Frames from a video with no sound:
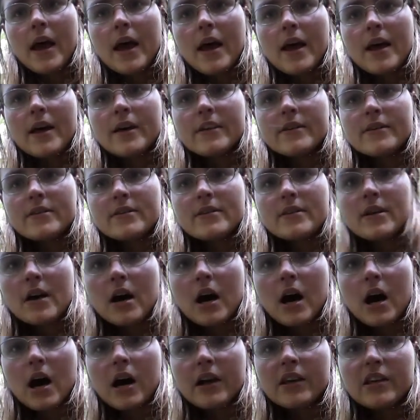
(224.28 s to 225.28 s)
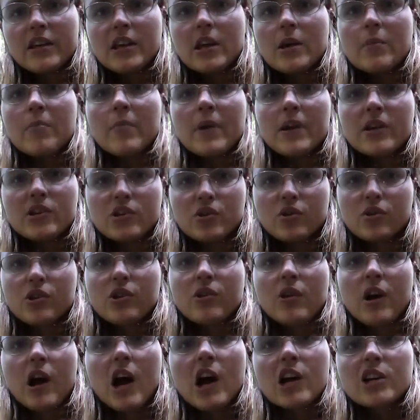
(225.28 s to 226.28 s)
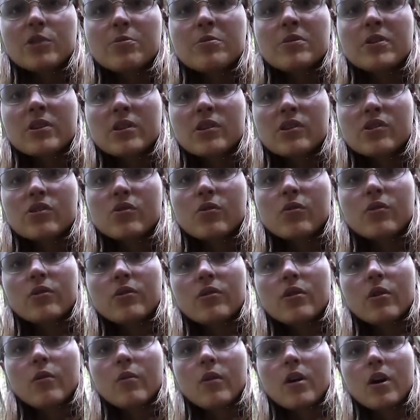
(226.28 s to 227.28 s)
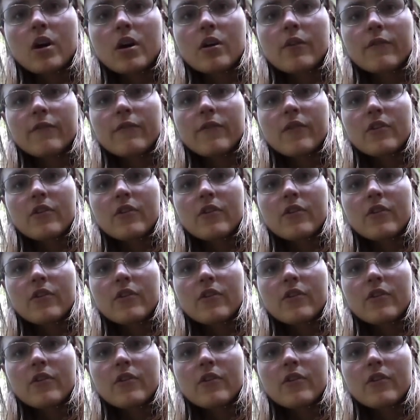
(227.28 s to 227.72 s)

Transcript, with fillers: and uh, yeah make sure you're 100% sure you know what kind of